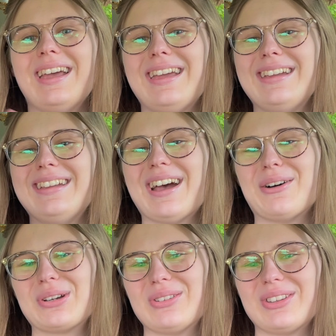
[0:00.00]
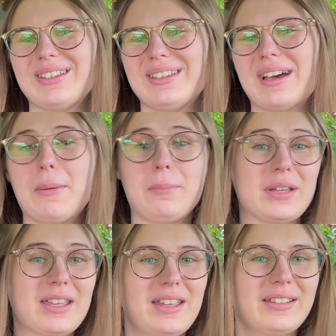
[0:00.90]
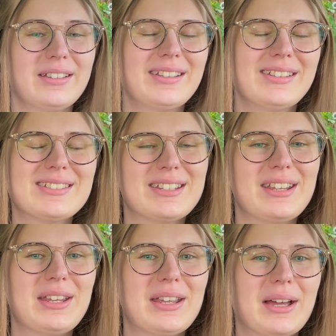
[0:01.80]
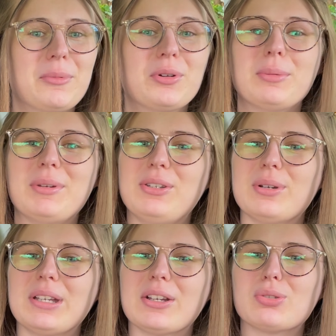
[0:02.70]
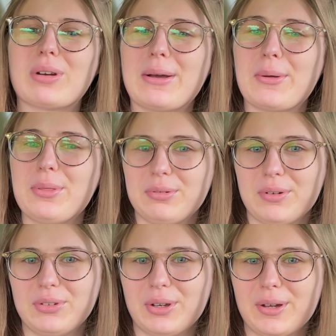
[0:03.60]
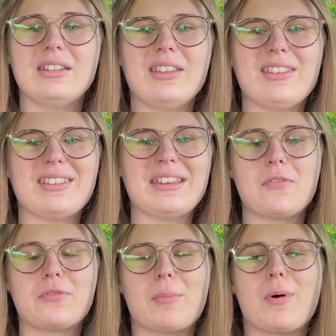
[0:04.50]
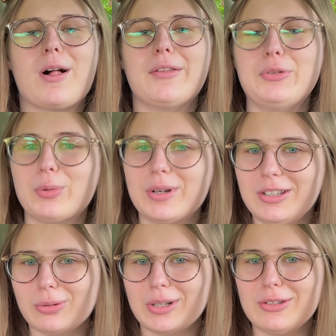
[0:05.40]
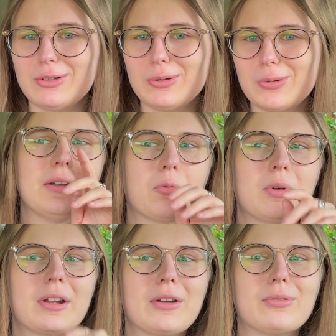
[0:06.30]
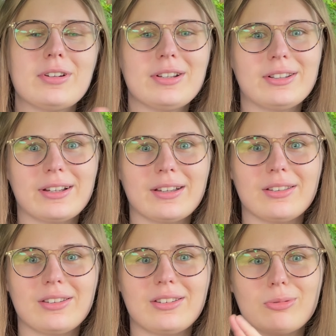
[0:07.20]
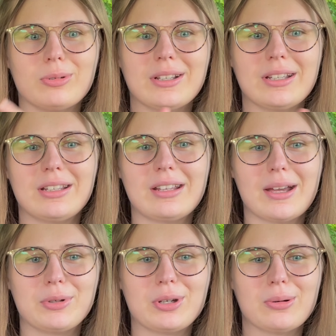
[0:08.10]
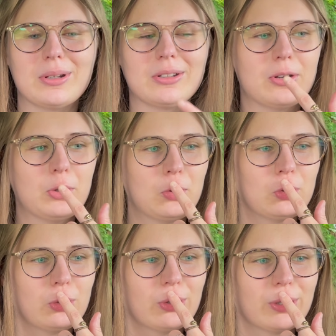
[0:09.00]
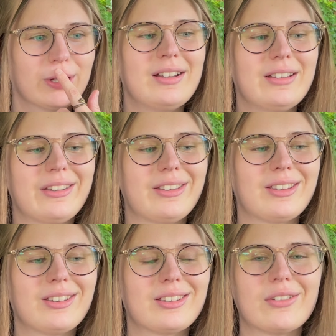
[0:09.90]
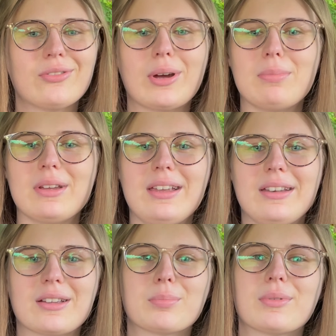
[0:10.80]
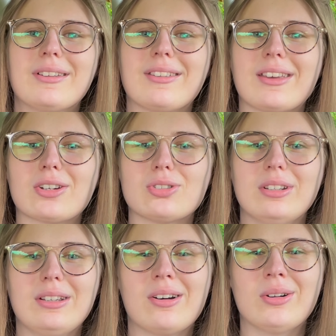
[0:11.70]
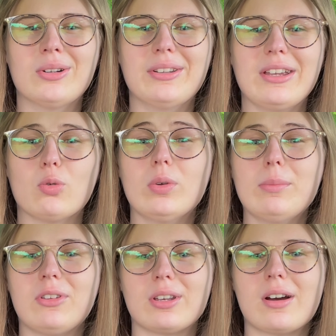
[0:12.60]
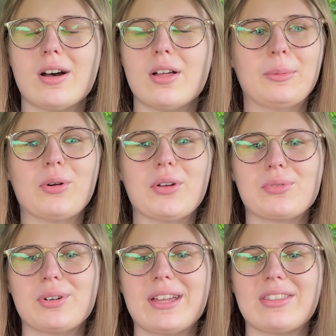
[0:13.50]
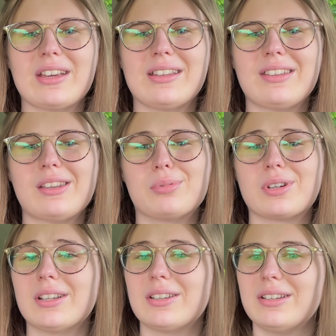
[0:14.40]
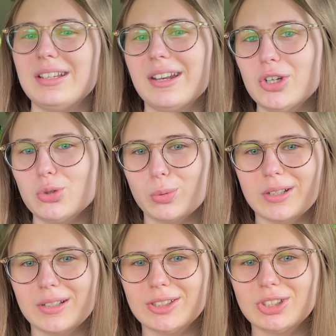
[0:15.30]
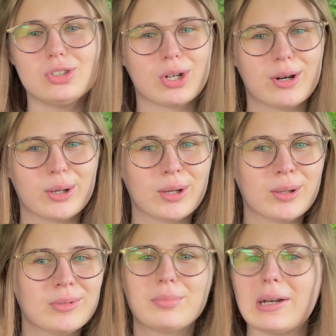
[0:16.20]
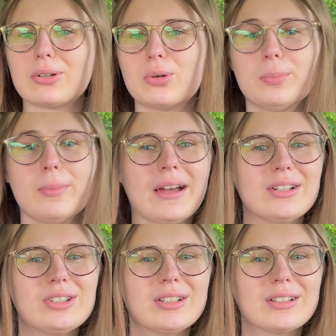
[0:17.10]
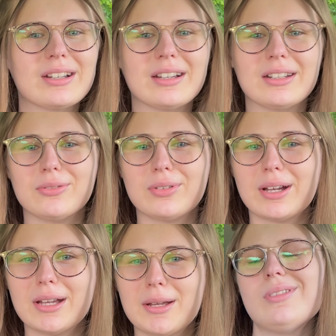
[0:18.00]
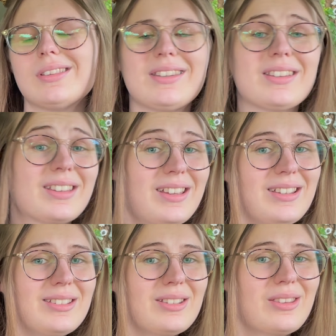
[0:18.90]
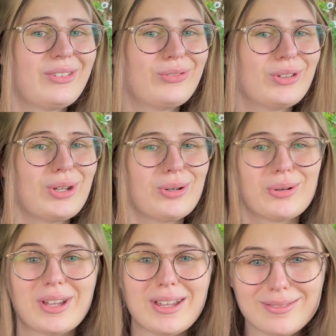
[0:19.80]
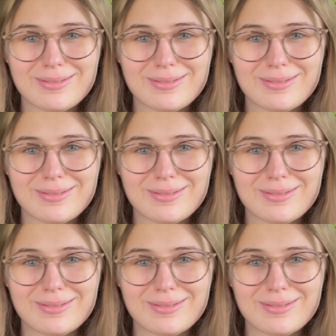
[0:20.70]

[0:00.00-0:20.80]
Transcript: Hey, how goes it? I'm Michealla and today I'm going to be doing a try on thrift haul. This is like from all of 2022. What I realized when I kept going to the store is the stuff I'm picking up is actually called like Whimsigoth. I'm going for like that Sabrina the Teenage Witch, charm, practical magic kind of vibe. Let's get into this video, okay?